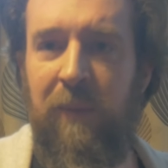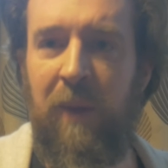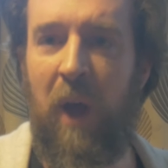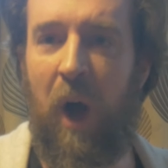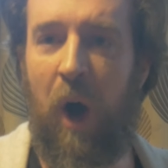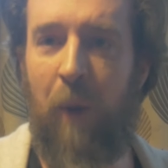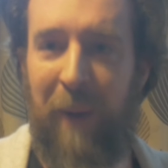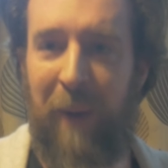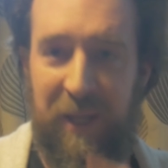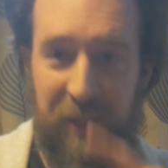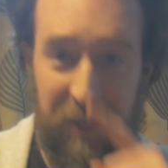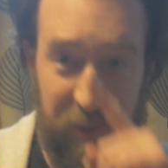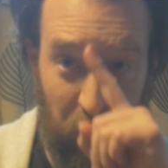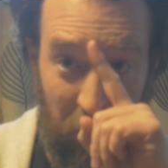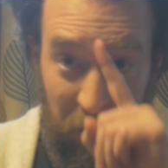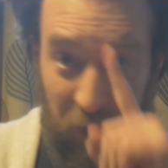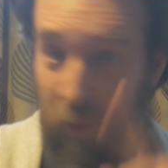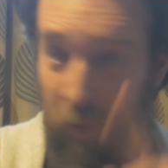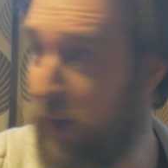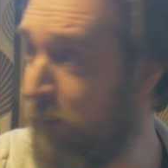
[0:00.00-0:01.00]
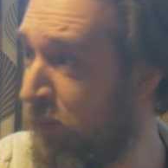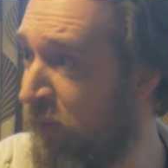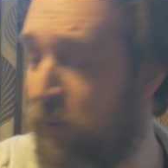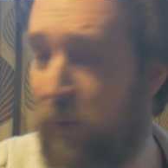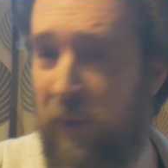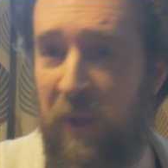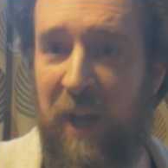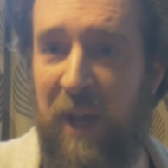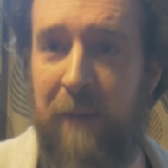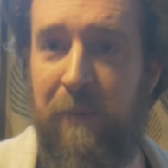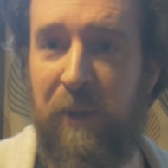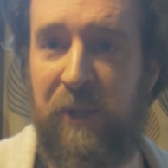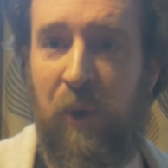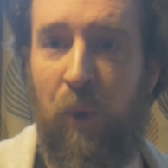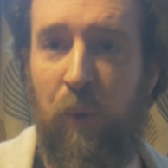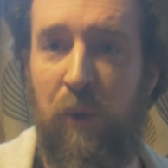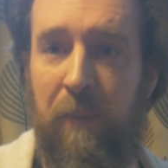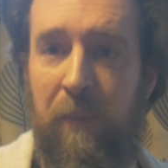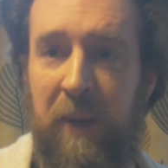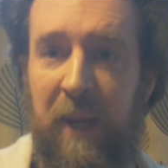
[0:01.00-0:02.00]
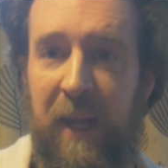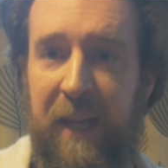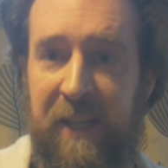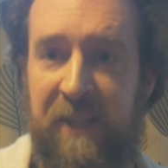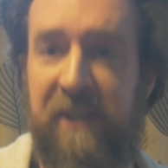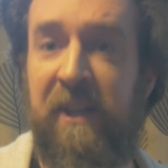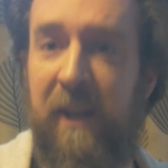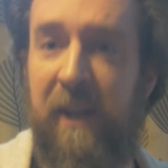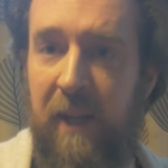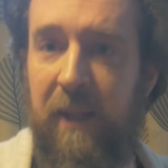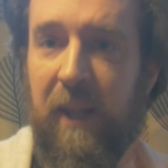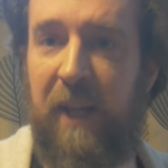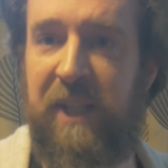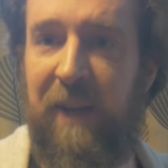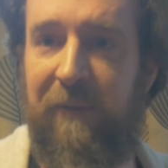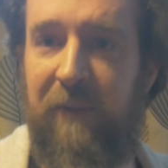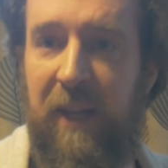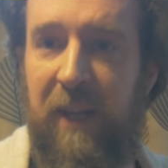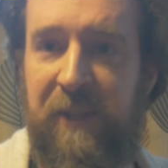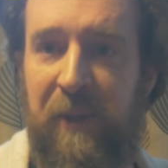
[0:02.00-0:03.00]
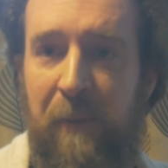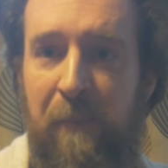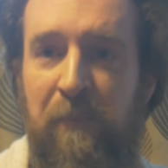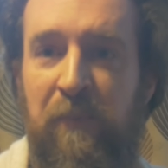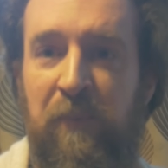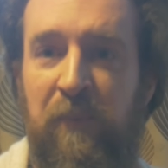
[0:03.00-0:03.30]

I'll make this one quick before the neighbours call the police. Let's have a listen.